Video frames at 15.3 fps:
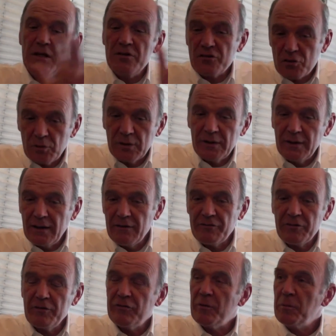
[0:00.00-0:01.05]
it's good
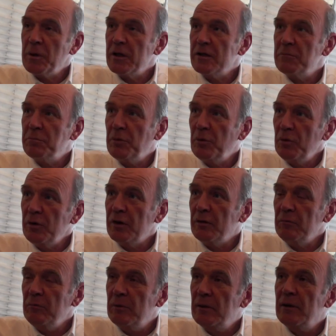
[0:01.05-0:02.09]
enough if I make the
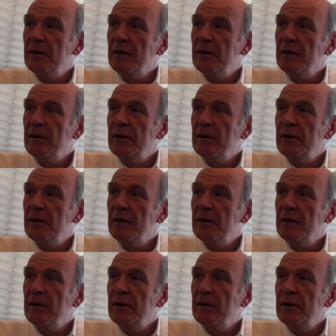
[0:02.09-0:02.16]
podium,